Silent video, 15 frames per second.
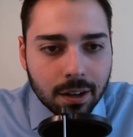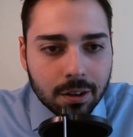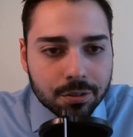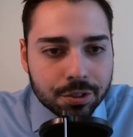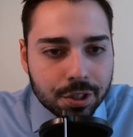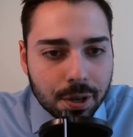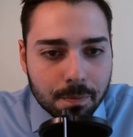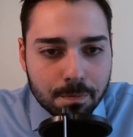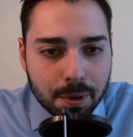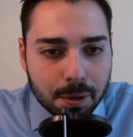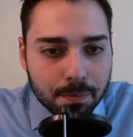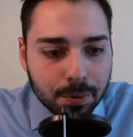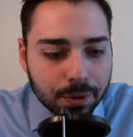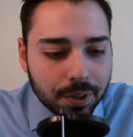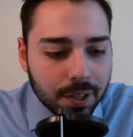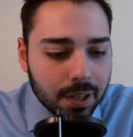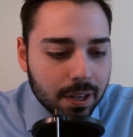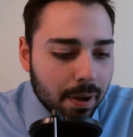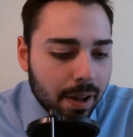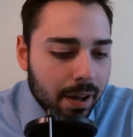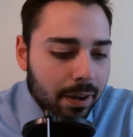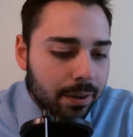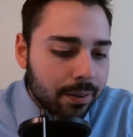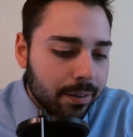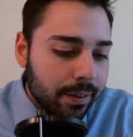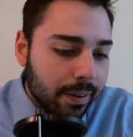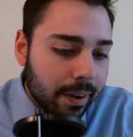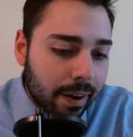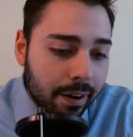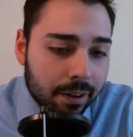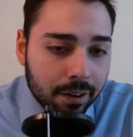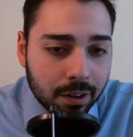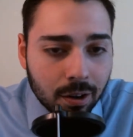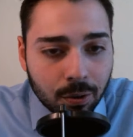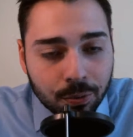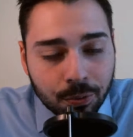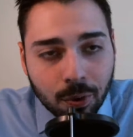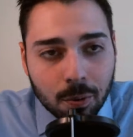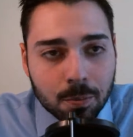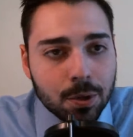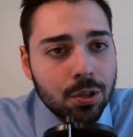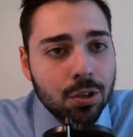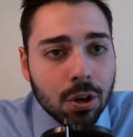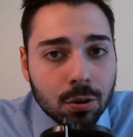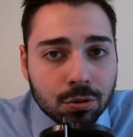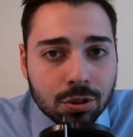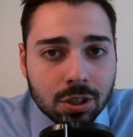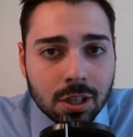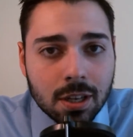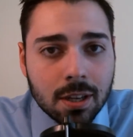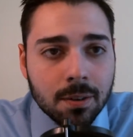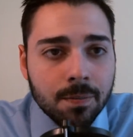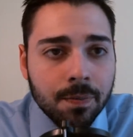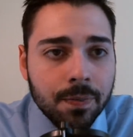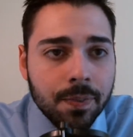Some people think about I don't know Roman Yossi.